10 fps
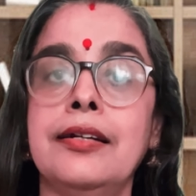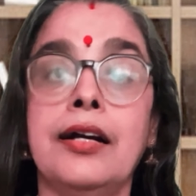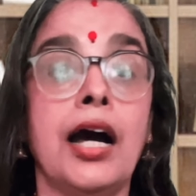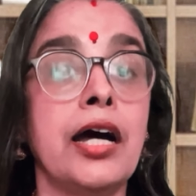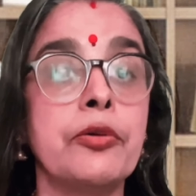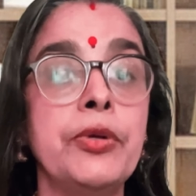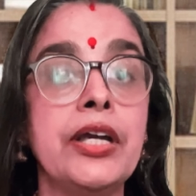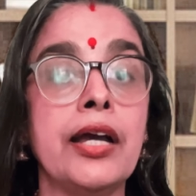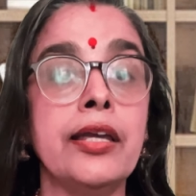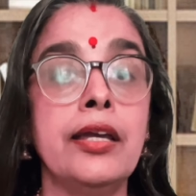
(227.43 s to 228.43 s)

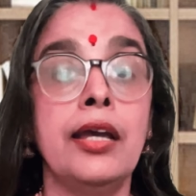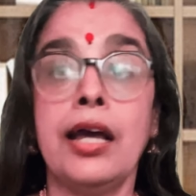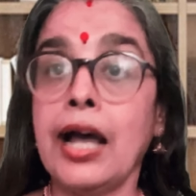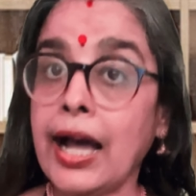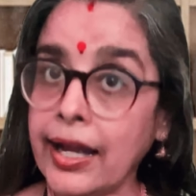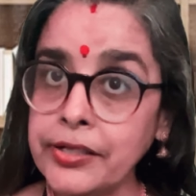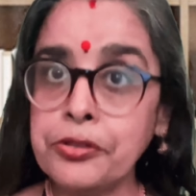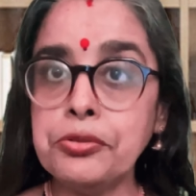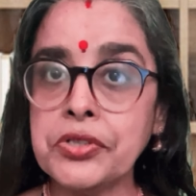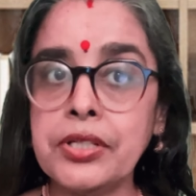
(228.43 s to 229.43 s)
RBI had
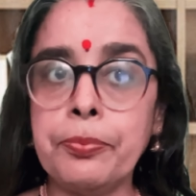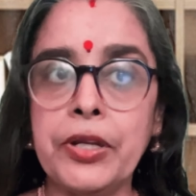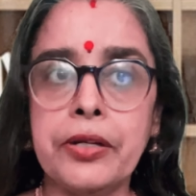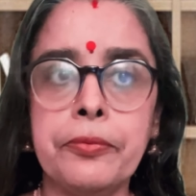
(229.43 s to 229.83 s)
to step in.